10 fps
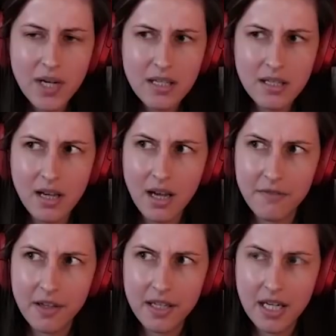it's
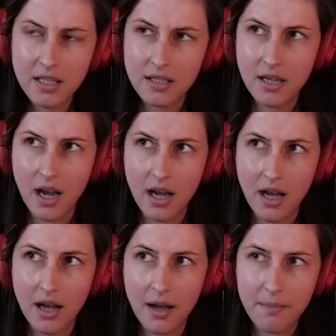affiliate
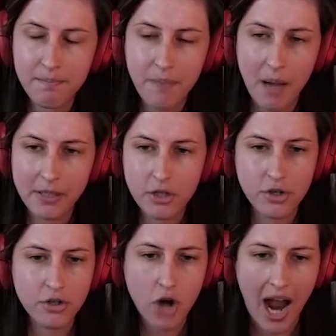uh,
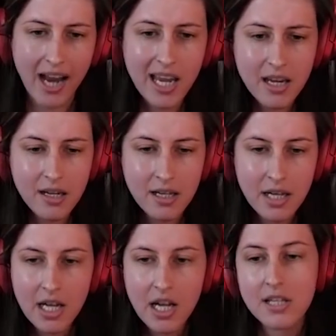publisher tracking.
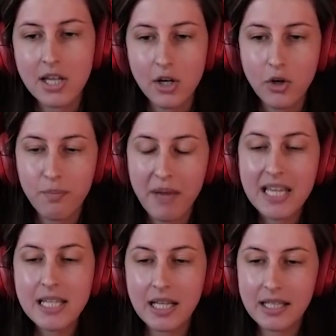So
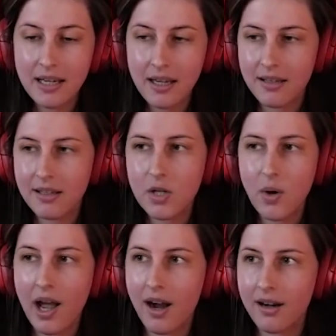basically, you
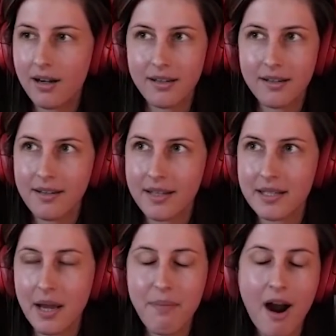are, let's
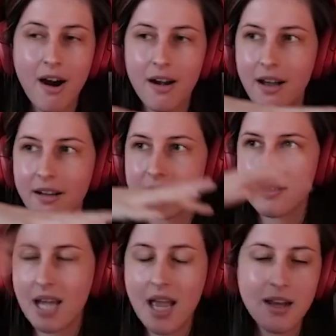say, part of
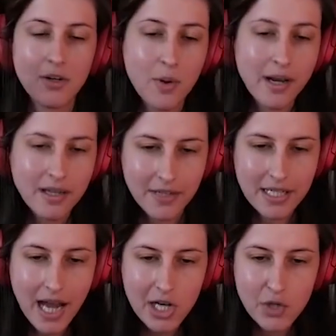10 or 20 different
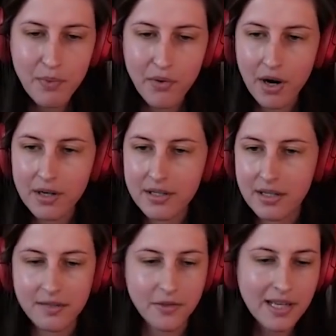dashboards
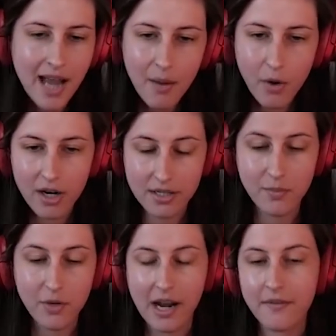and different networks
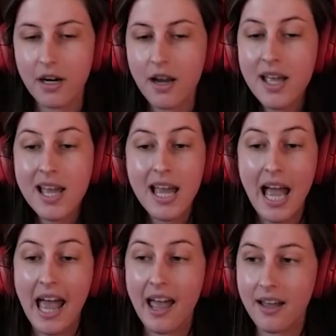and whatever,
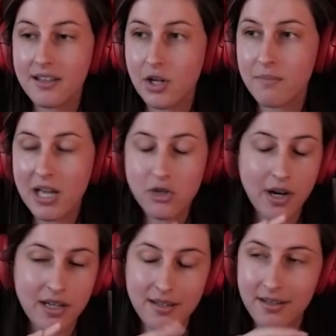and your
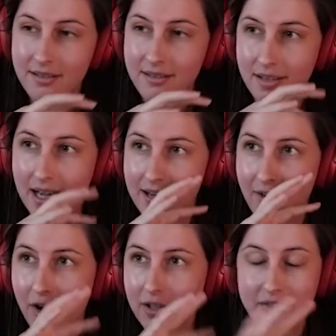metrics
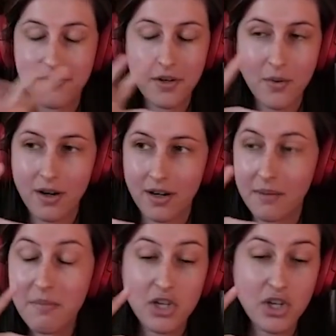and all of your
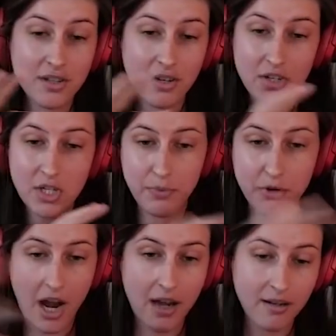commissions are
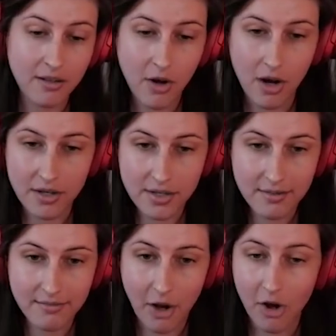spread
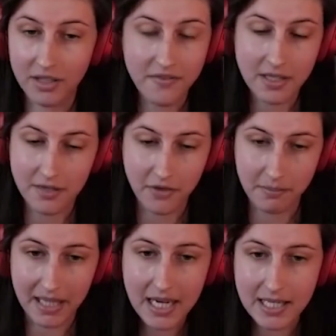across all of these
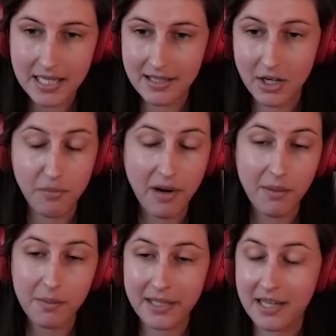different places. You
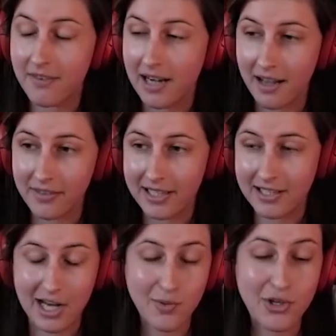probably even have like
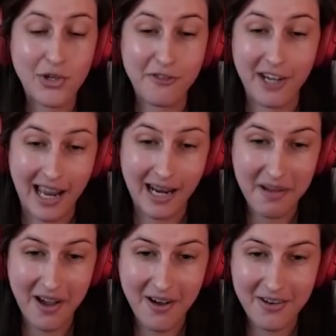dashboards you forget
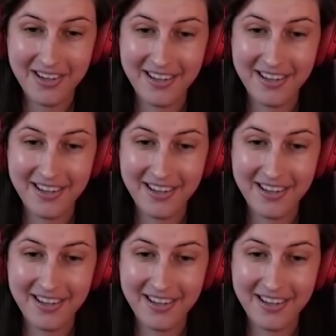about